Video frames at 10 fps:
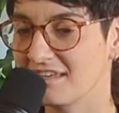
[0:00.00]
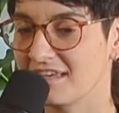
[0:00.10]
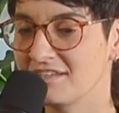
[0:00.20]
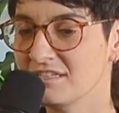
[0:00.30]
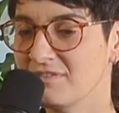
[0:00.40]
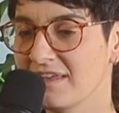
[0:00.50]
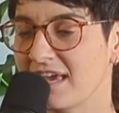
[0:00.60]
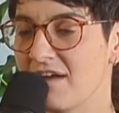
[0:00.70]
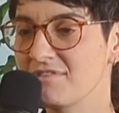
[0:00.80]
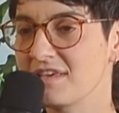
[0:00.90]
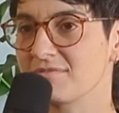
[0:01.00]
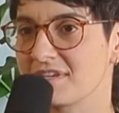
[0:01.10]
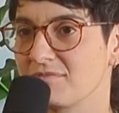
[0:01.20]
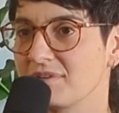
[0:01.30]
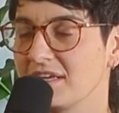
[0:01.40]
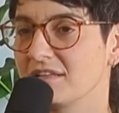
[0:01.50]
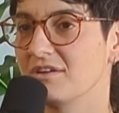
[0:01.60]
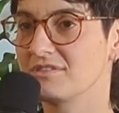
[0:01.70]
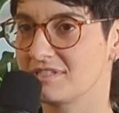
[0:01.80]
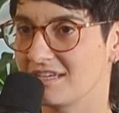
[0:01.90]
it just felt like everything was like really
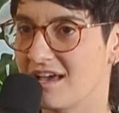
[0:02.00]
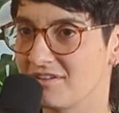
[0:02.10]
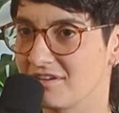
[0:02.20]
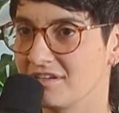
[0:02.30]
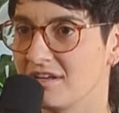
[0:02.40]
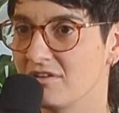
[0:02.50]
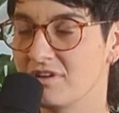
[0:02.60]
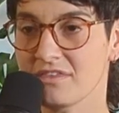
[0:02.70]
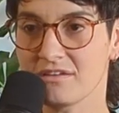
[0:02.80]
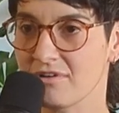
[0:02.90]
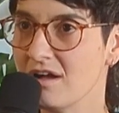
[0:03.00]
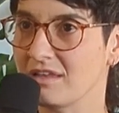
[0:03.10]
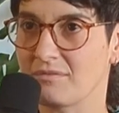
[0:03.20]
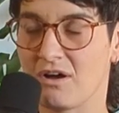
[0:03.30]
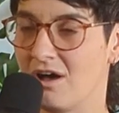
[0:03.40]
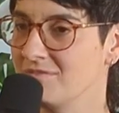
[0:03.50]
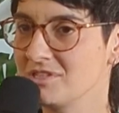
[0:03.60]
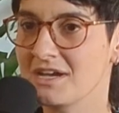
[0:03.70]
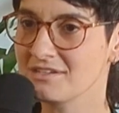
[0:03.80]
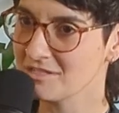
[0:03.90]
close together, you know, nothing wrong. Like, all
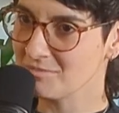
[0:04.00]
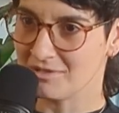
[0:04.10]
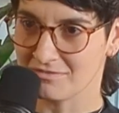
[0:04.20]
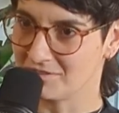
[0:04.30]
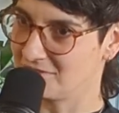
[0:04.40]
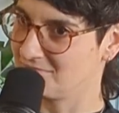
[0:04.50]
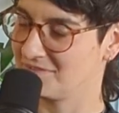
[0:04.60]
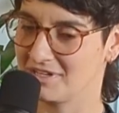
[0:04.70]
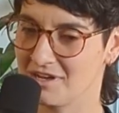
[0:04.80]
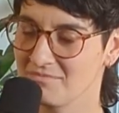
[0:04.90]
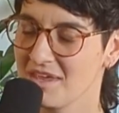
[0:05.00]
vaginas are beautiful, you know?